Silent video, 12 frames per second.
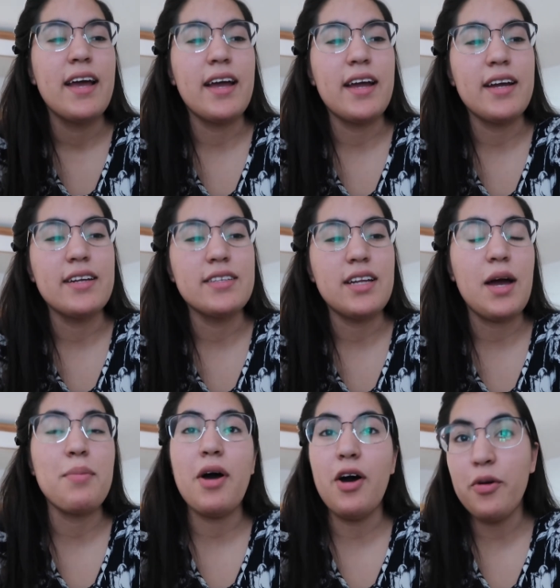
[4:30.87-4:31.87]
and
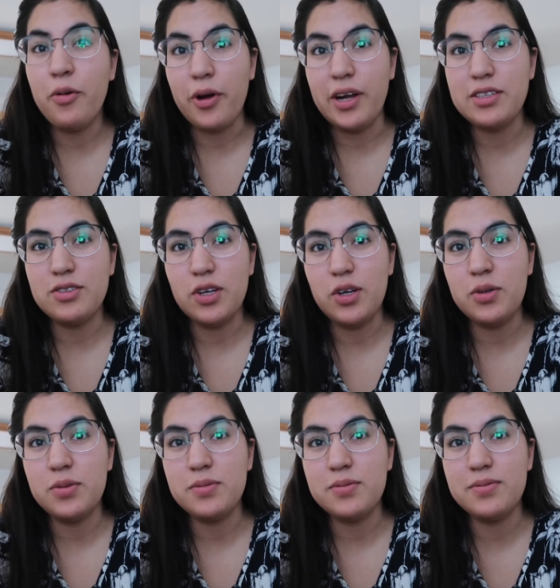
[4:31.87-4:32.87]
I'm hungry
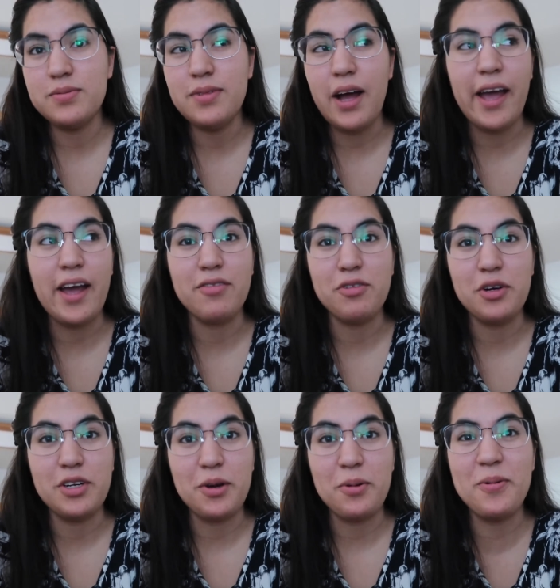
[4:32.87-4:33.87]
so I have no idea